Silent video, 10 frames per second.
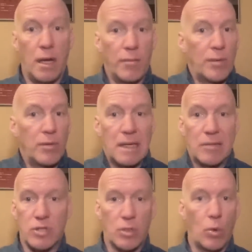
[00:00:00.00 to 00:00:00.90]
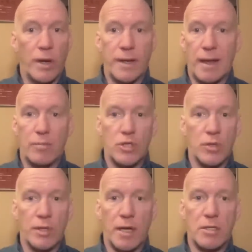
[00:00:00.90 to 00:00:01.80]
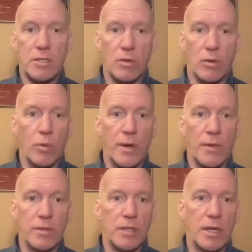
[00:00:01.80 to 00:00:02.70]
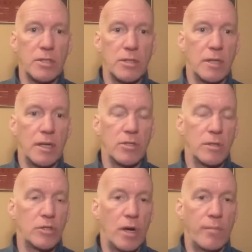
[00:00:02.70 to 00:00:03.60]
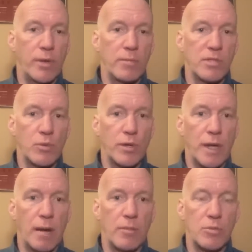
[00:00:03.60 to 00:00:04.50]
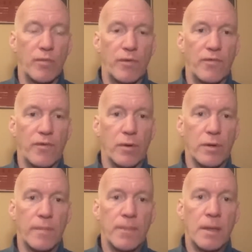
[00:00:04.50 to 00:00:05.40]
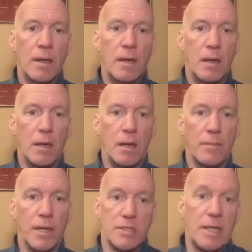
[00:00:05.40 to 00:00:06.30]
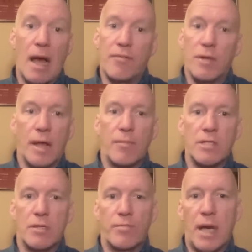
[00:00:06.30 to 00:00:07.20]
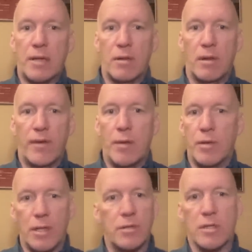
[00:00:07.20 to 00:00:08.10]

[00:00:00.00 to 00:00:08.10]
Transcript: and maybe that was just a one-game showcase, or whether it's a case of the Canes are going to try and play him some more games moving forward. But as I said, after the game, they sent him back to Laval, but